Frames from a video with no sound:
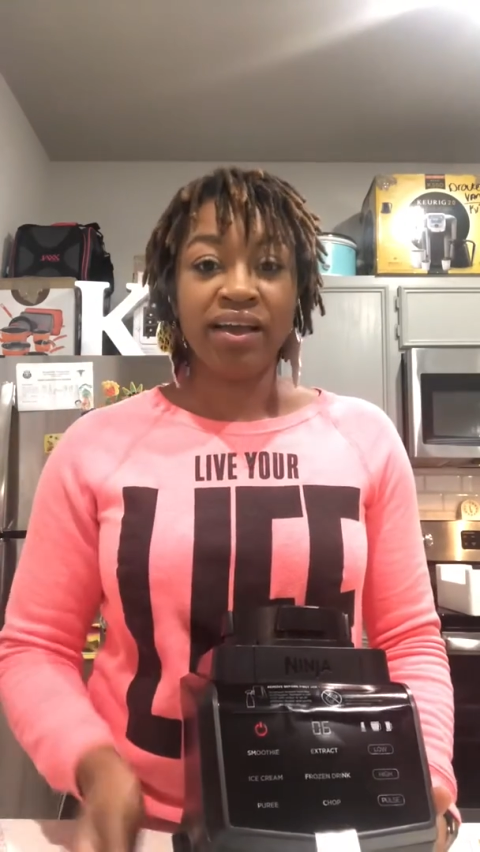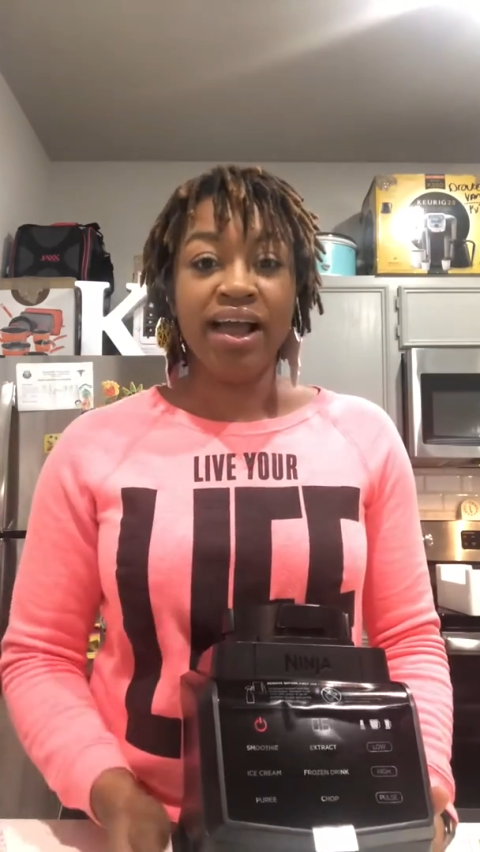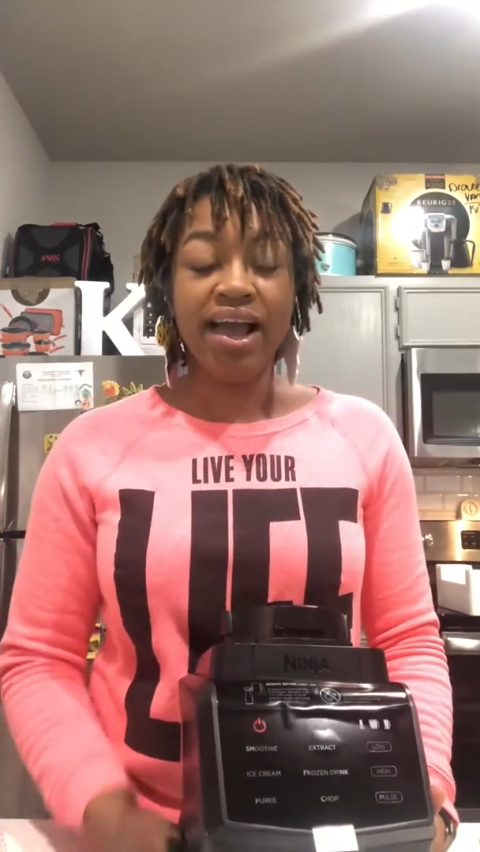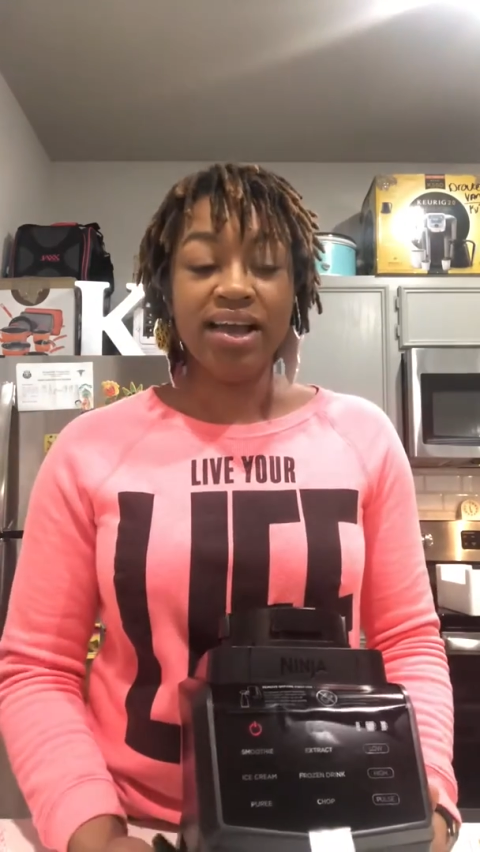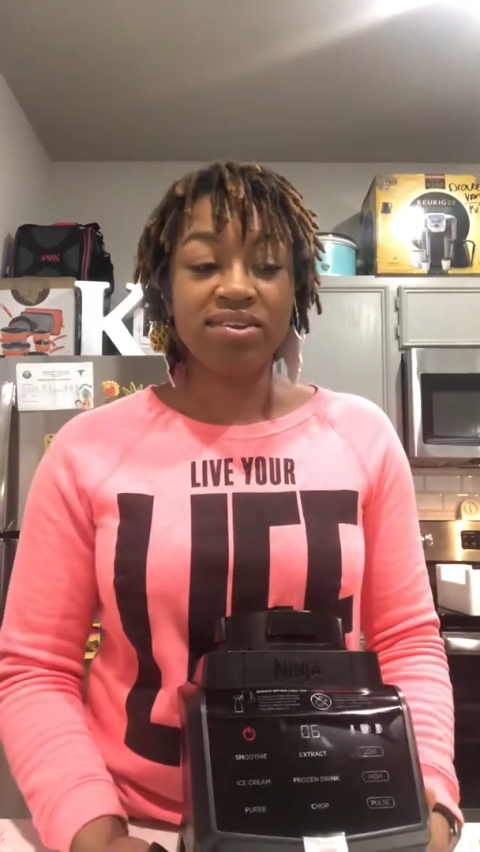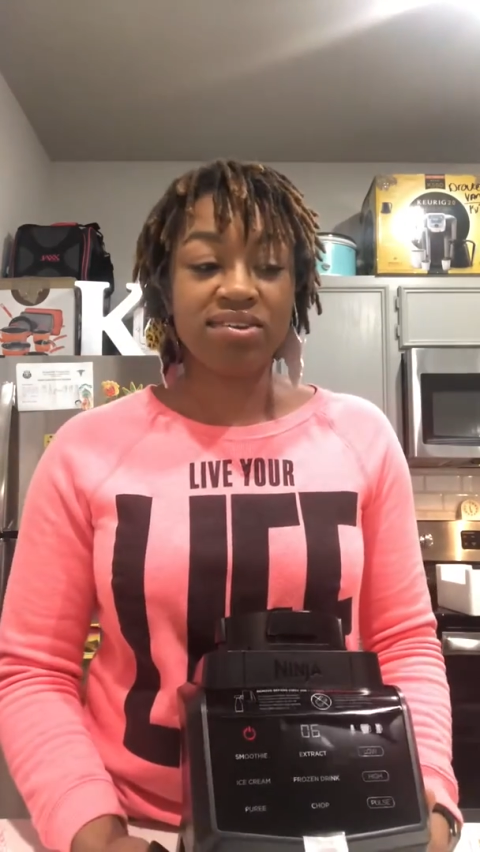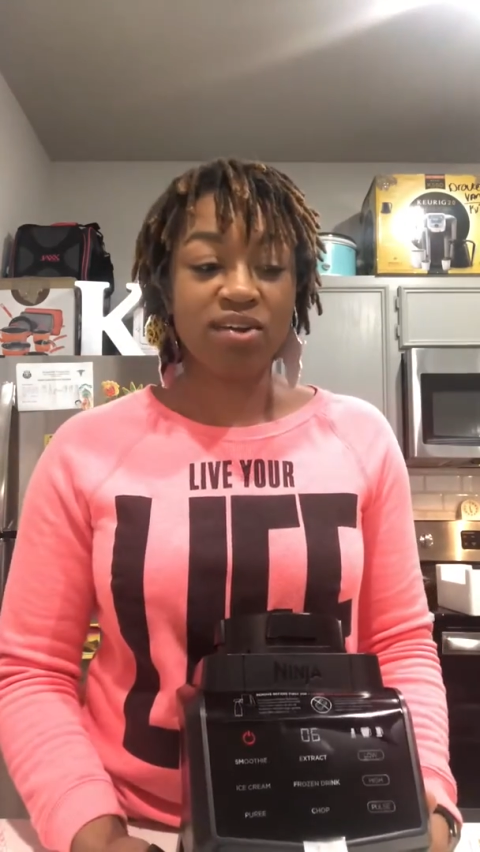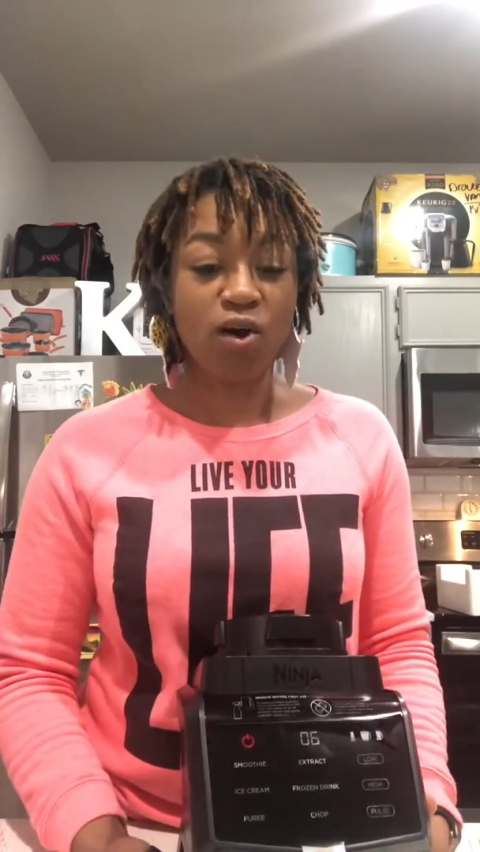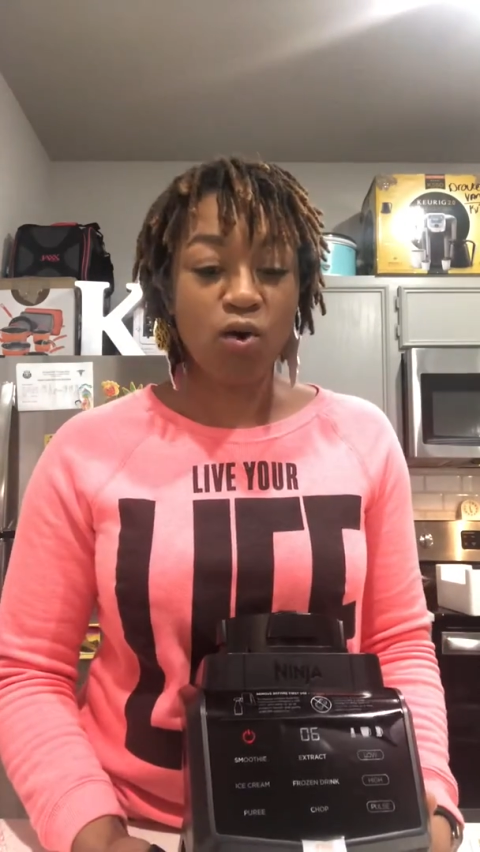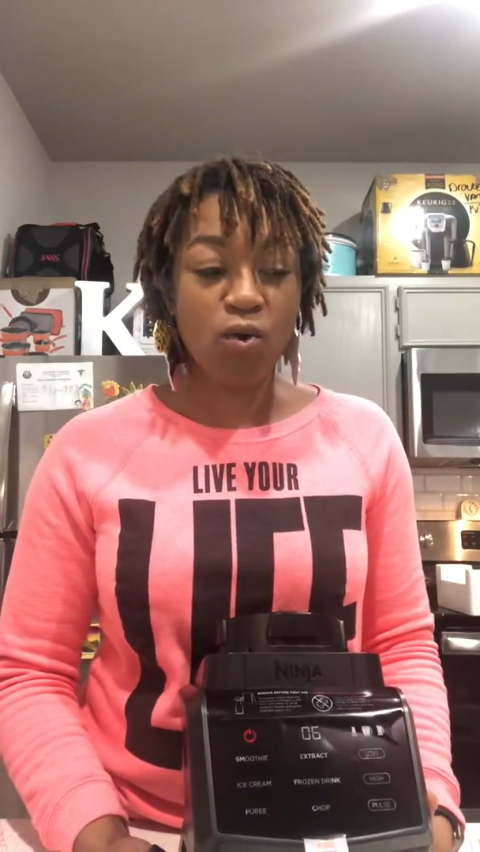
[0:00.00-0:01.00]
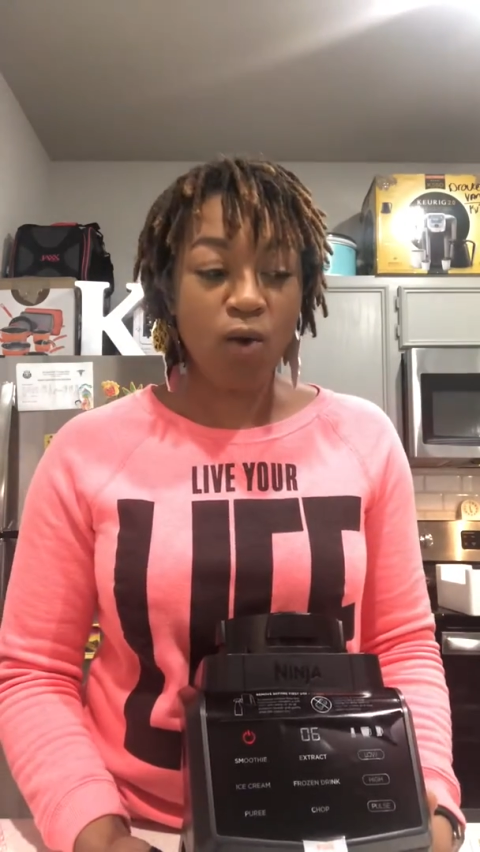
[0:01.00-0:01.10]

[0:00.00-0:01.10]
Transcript: And so